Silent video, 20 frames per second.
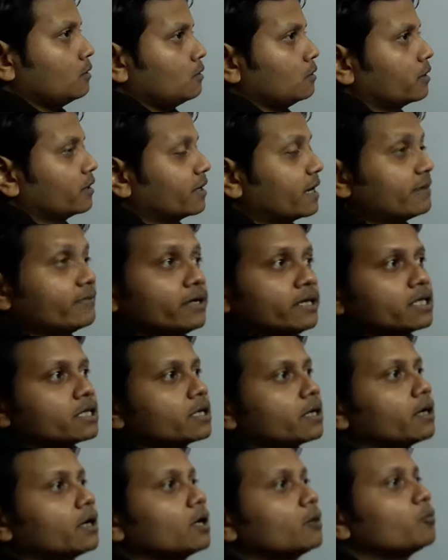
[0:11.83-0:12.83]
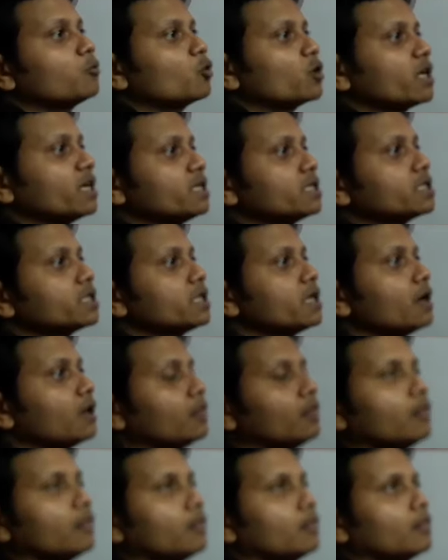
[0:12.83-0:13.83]
gravitational
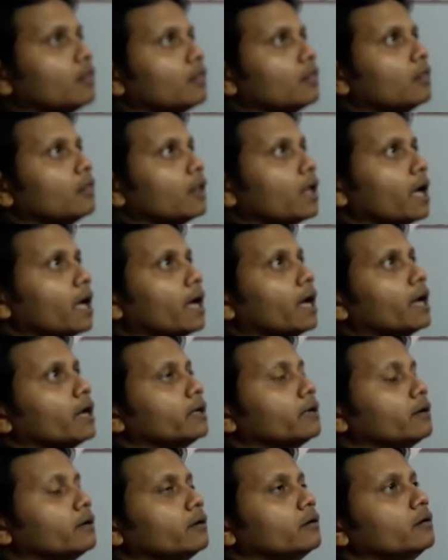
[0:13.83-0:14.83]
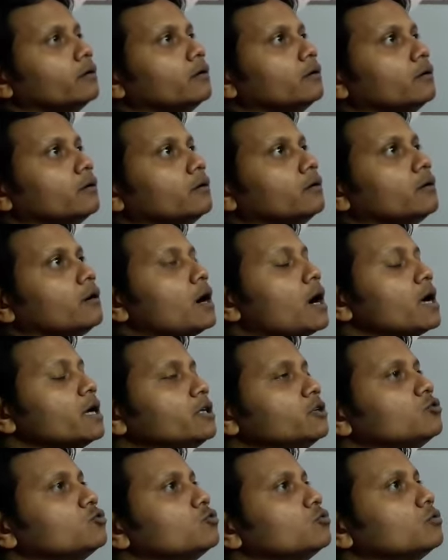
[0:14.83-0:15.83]
potential and
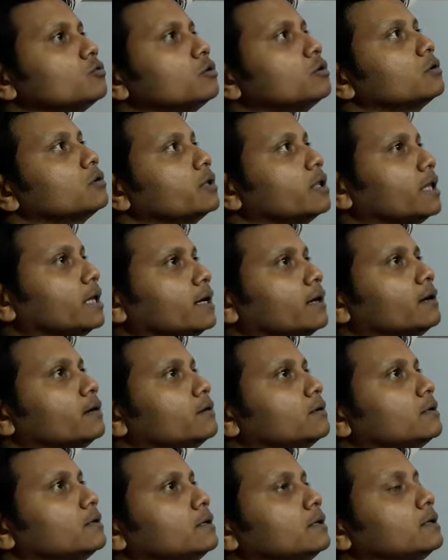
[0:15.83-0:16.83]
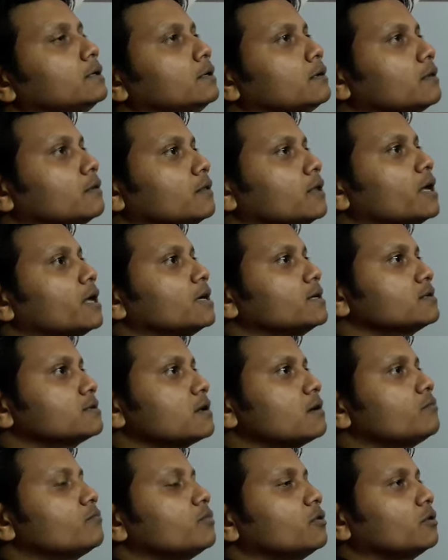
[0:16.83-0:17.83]
I took there the
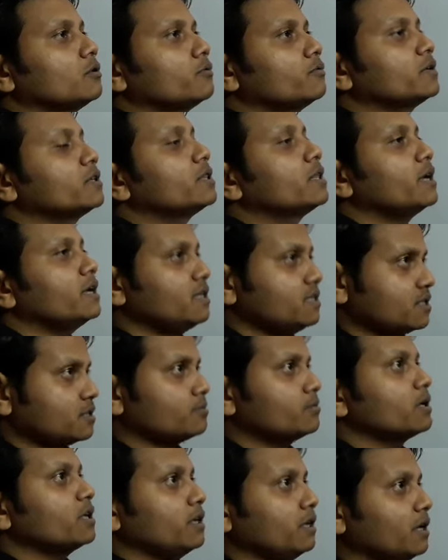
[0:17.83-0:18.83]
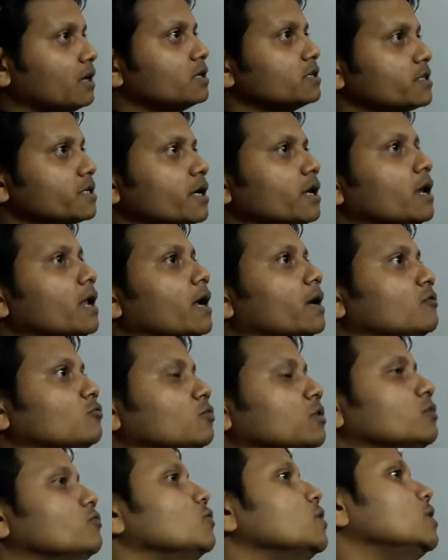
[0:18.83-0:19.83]
example of a thin spherical shell, and
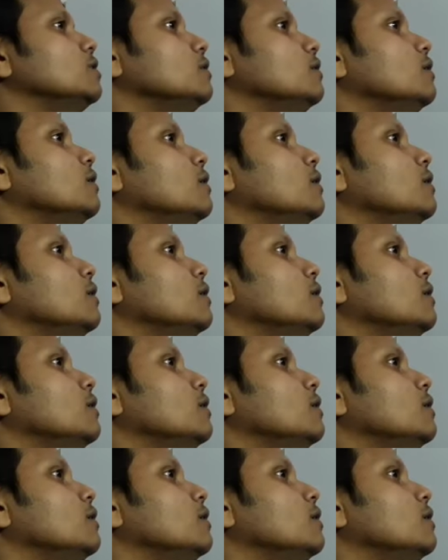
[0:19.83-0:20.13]
we will